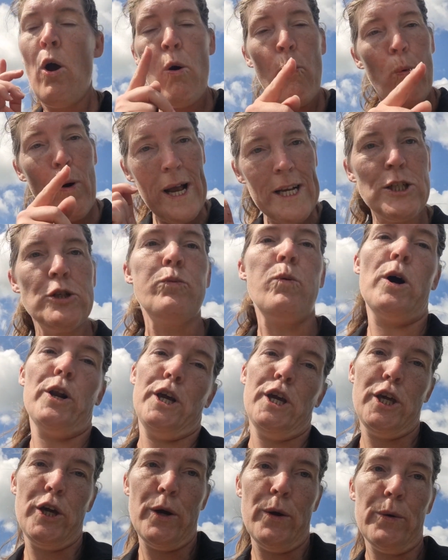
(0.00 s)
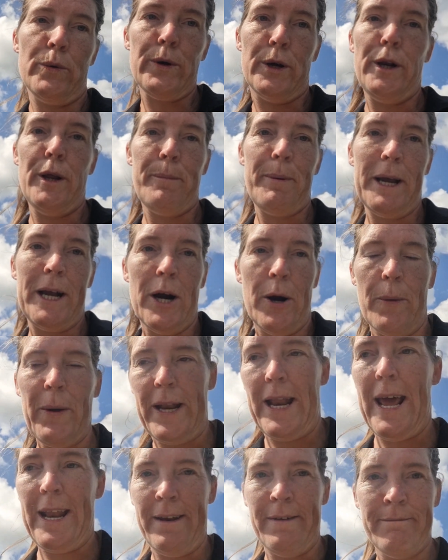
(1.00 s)
Which one are you going to be going
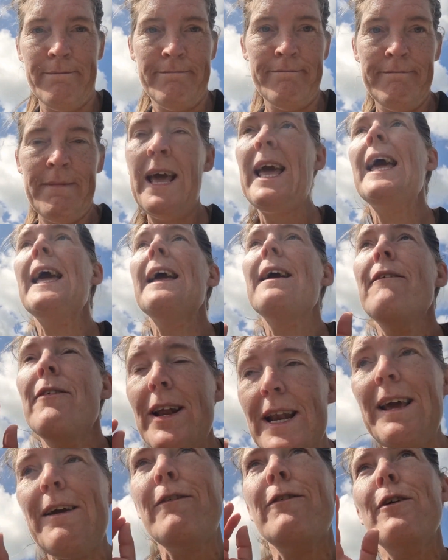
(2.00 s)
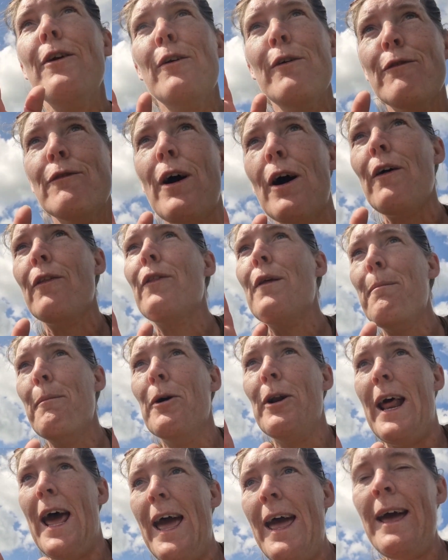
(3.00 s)
in? Even if you've got the
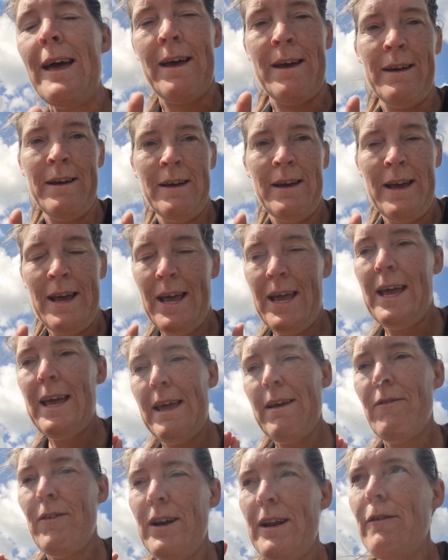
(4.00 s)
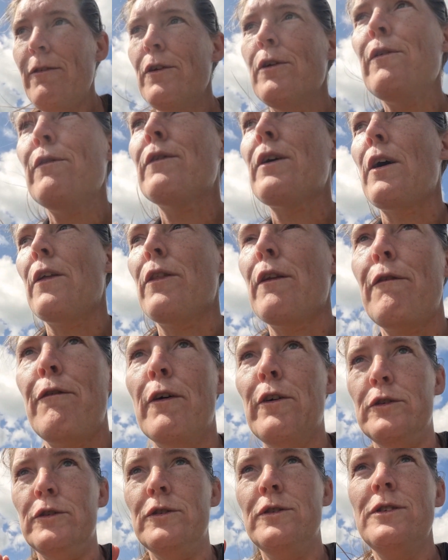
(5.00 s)
money, even if you've got the
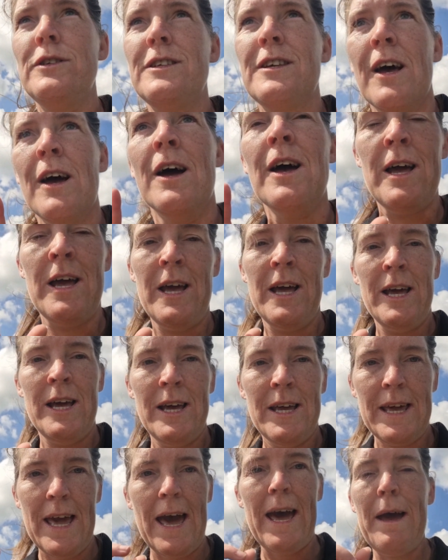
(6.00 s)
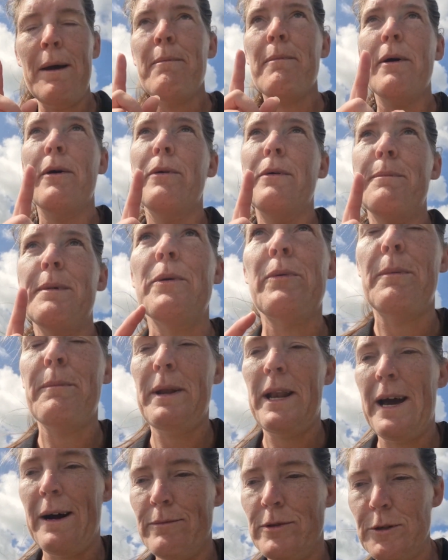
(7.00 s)
funds. Yeah, bear with me 1
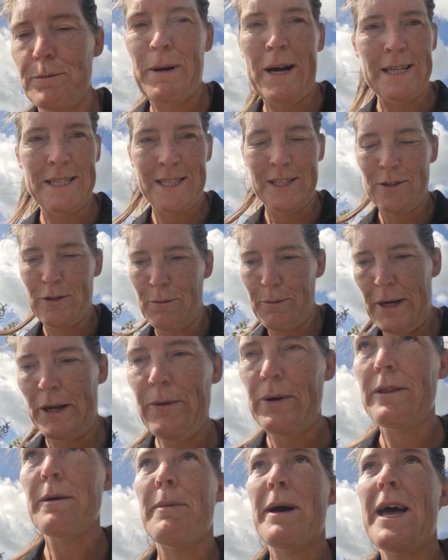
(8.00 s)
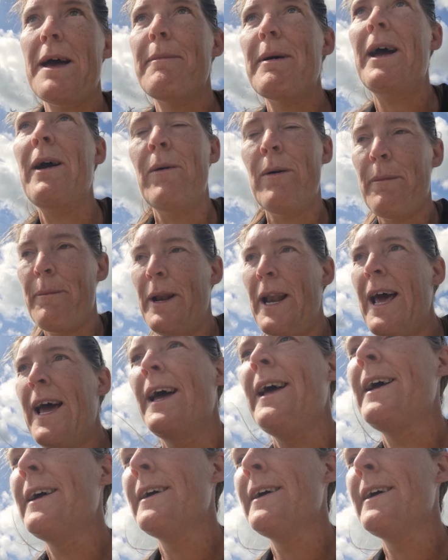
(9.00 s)
minute, I'm just passing somebody with a baby. 1 minute.